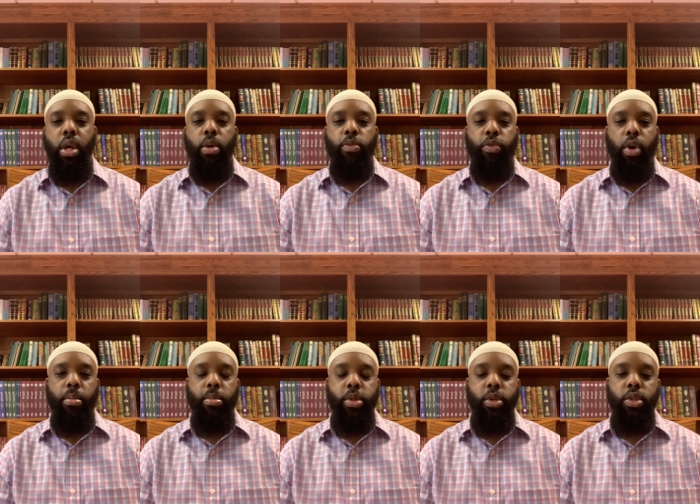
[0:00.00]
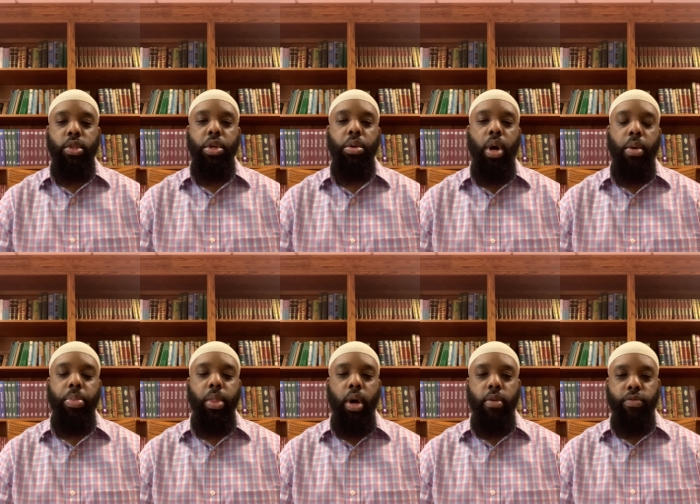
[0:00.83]
from the seerah
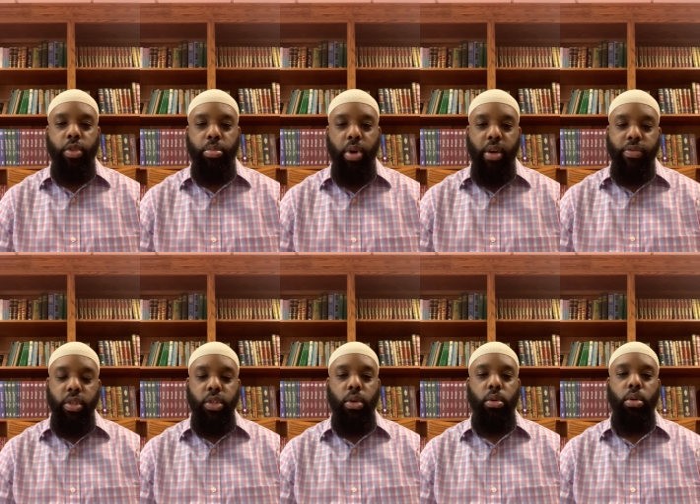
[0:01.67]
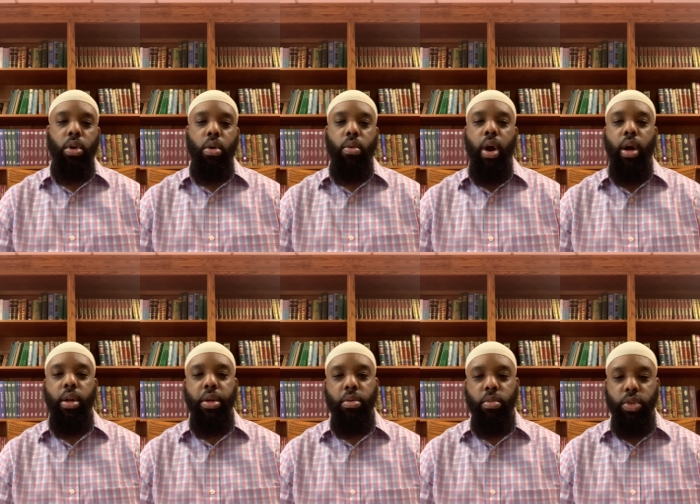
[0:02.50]
of the Prophet sallallahu
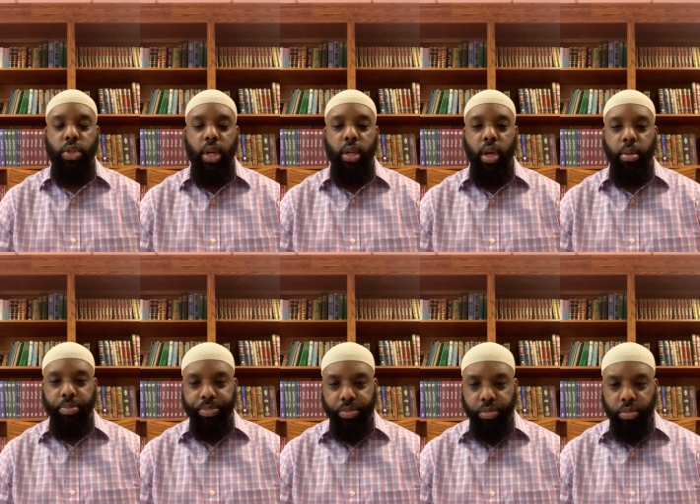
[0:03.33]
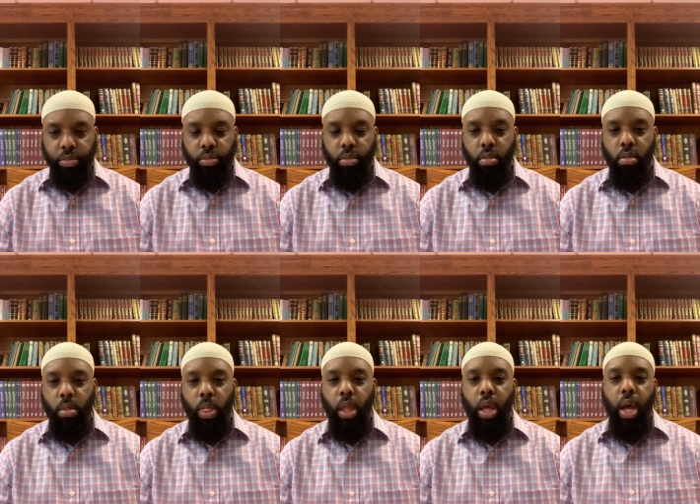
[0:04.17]
alaihi wasallam
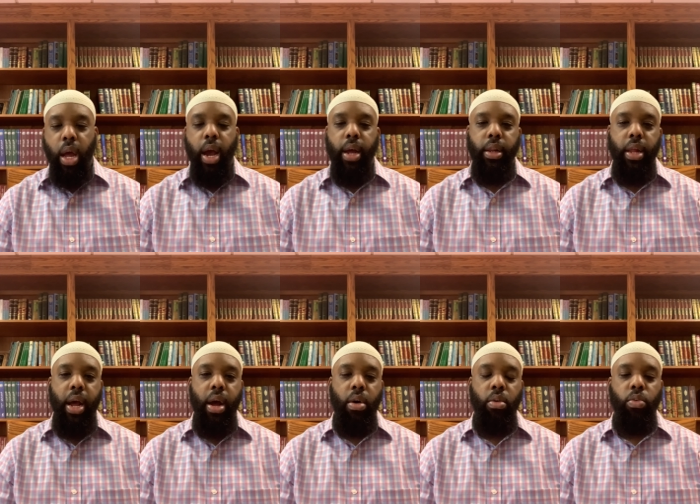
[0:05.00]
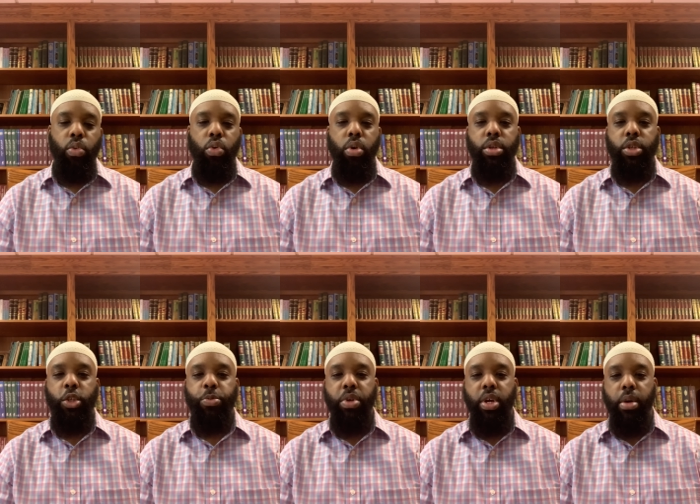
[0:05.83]
and now we're going to
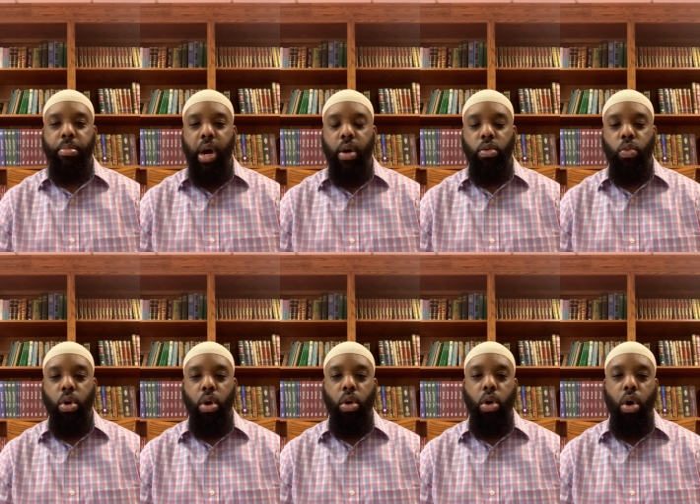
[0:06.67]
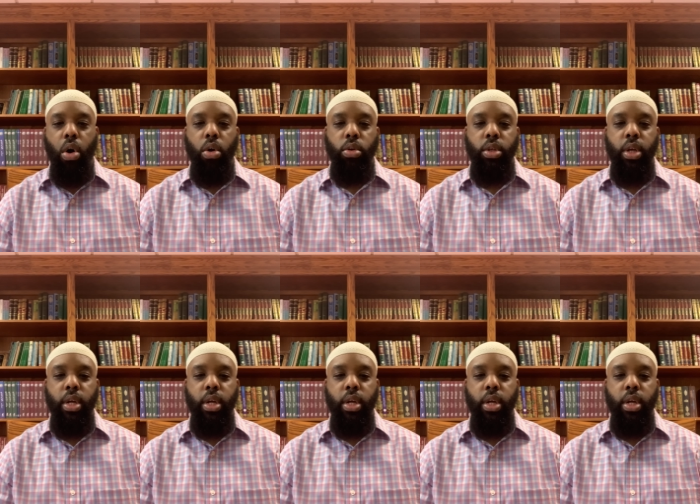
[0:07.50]
speak about what are called